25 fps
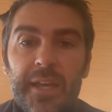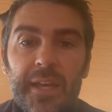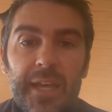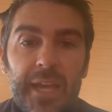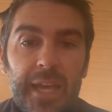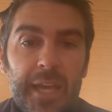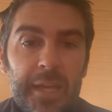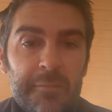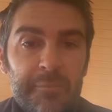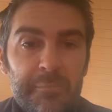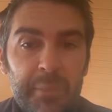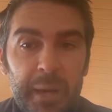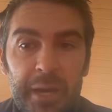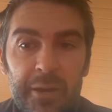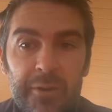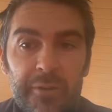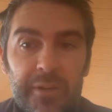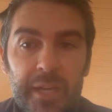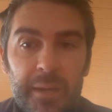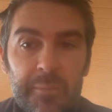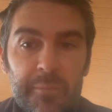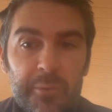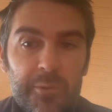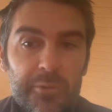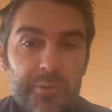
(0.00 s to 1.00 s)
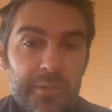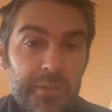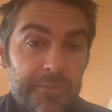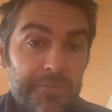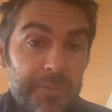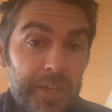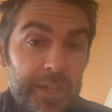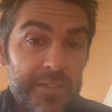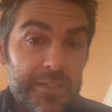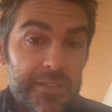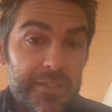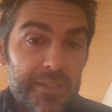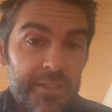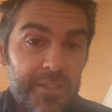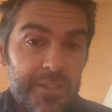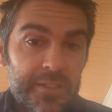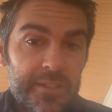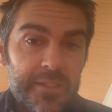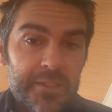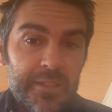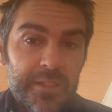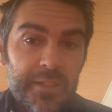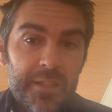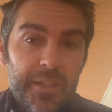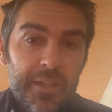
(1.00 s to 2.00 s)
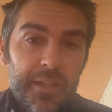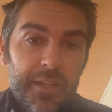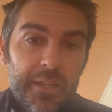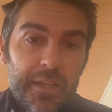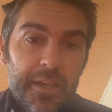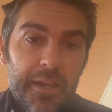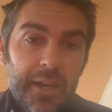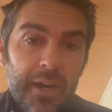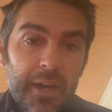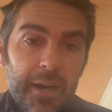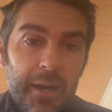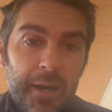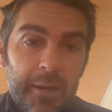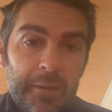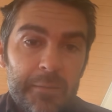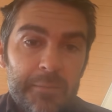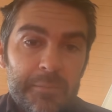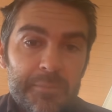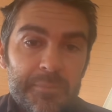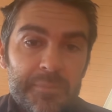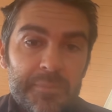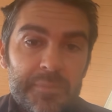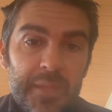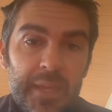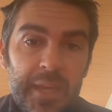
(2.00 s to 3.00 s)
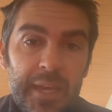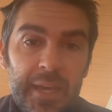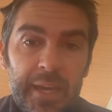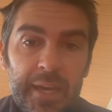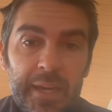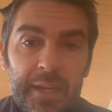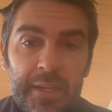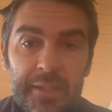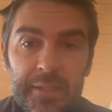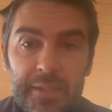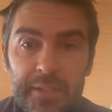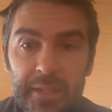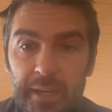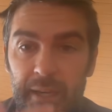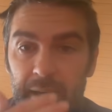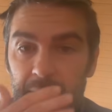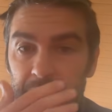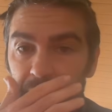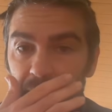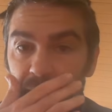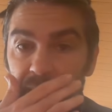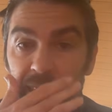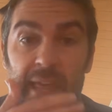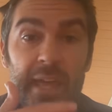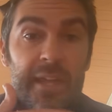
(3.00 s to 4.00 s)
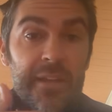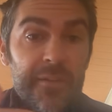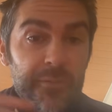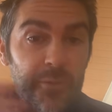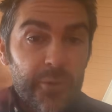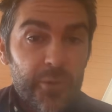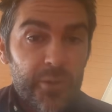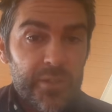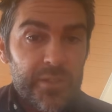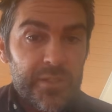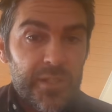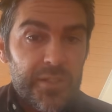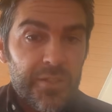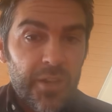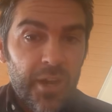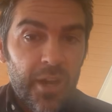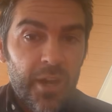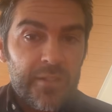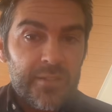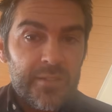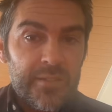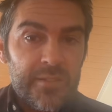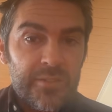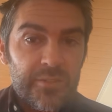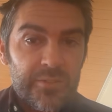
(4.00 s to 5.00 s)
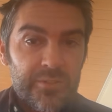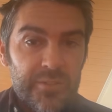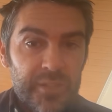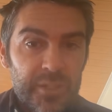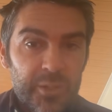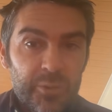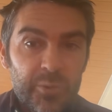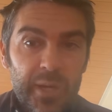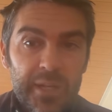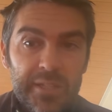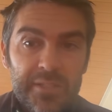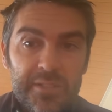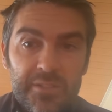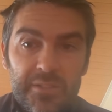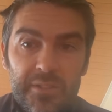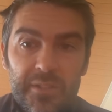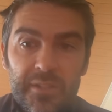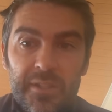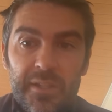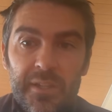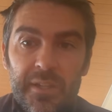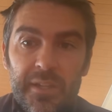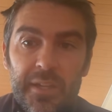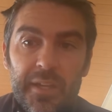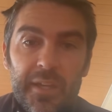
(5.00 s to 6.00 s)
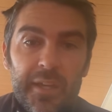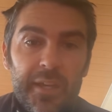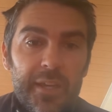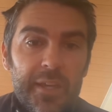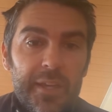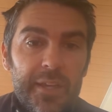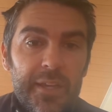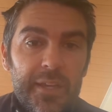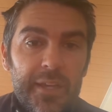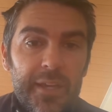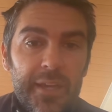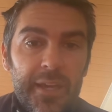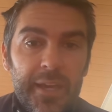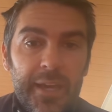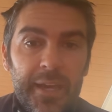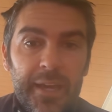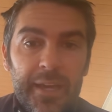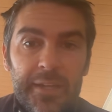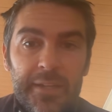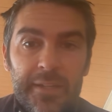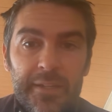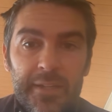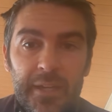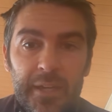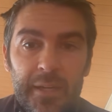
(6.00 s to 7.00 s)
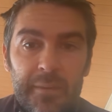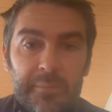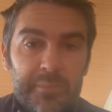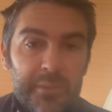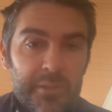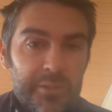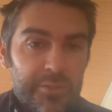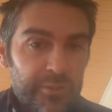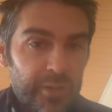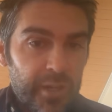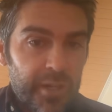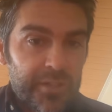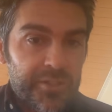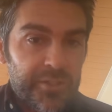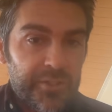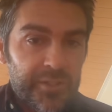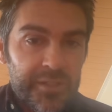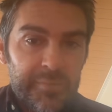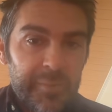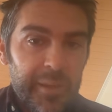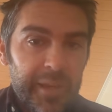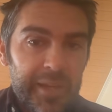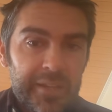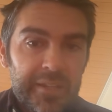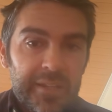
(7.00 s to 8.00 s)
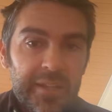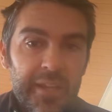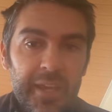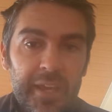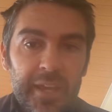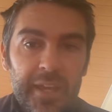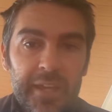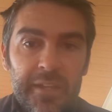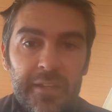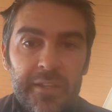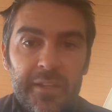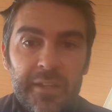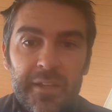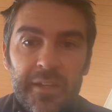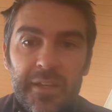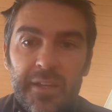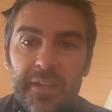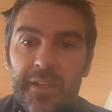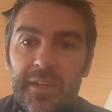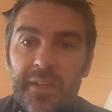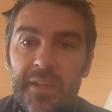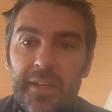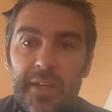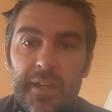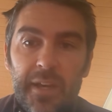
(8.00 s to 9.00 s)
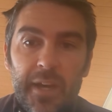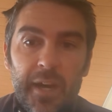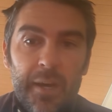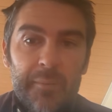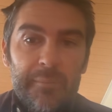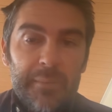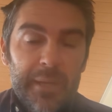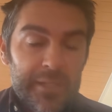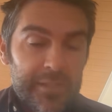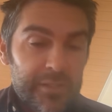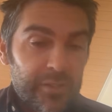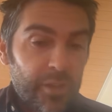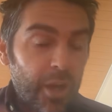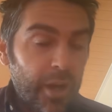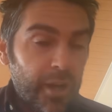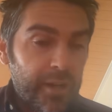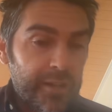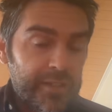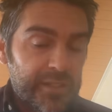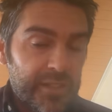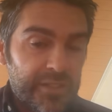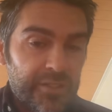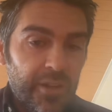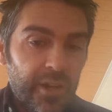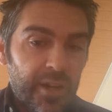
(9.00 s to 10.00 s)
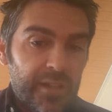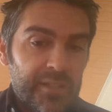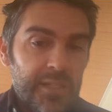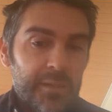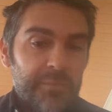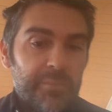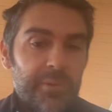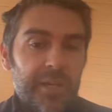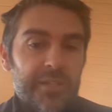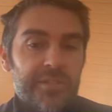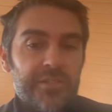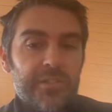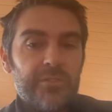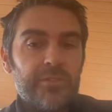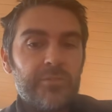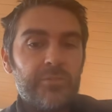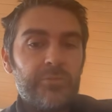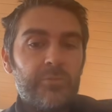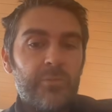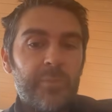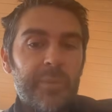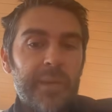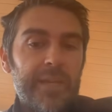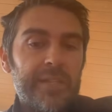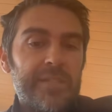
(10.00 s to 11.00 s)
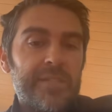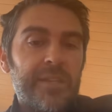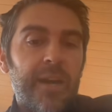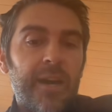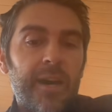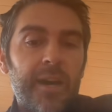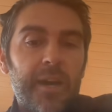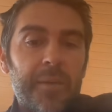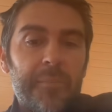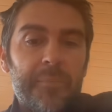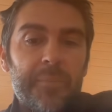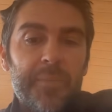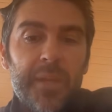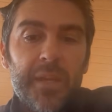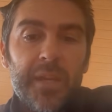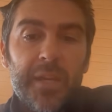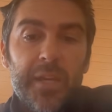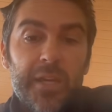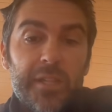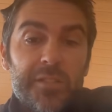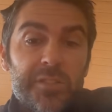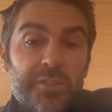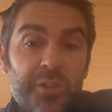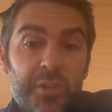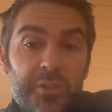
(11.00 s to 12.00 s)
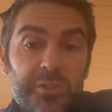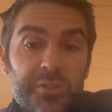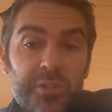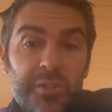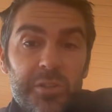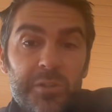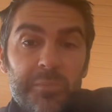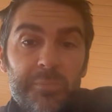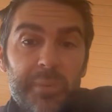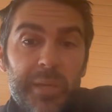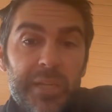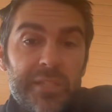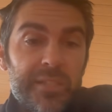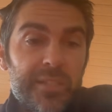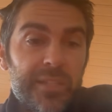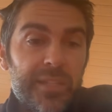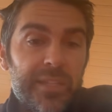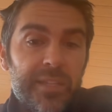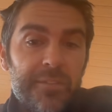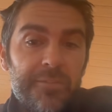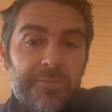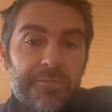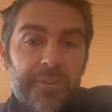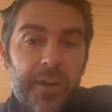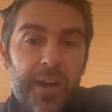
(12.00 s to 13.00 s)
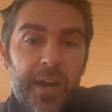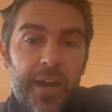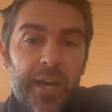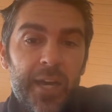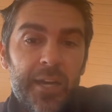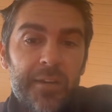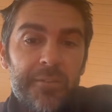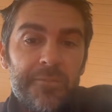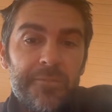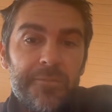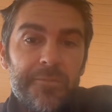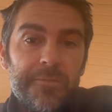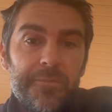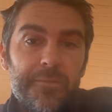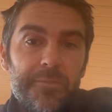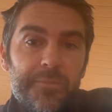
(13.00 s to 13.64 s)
and biochemical defenses. And then, of course, the toxins are sequestered, and the structure is maintained as long as the toxic pressure remains high. So those are basically the 5